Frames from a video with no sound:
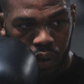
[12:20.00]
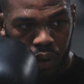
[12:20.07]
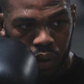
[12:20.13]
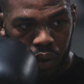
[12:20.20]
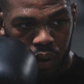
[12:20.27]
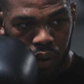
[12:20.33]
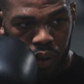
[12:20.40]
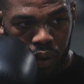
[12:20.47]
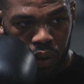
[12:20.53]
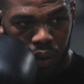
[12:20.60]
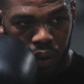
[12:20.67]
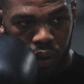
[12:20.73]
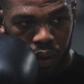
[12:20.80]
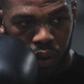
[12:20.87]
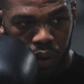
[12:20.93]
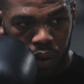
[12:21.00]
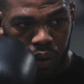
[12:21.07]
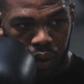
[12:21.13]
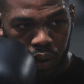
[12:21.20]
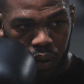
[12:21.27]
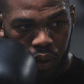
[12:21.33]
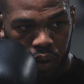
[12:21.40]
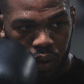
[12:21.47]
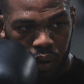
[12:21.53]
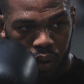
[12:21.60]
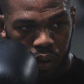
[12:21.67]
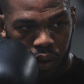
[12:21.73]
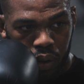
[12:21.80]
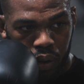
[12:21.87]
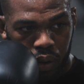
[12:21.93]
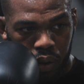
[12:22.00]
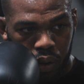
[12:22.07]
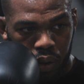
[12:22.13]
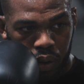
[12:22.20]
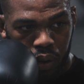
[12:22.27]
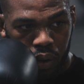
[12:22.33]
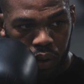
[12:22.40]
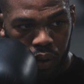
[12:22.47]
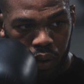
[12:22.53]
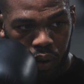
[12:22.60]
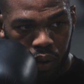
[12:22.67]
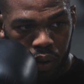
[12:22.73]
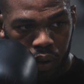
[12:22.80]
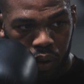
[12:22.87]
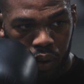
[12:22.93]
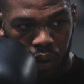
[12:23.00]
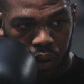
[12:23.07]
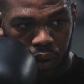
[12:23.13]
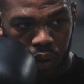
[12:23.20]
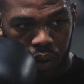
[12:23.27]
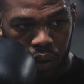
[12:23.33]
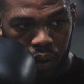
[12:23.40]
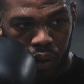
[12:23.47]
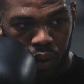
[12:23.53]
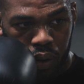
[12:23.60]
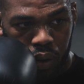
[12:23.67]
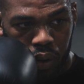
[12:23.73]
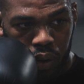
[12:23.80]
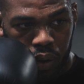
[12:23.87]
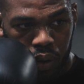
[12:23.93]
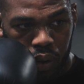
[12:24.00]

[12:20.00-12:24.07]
(no one is talking)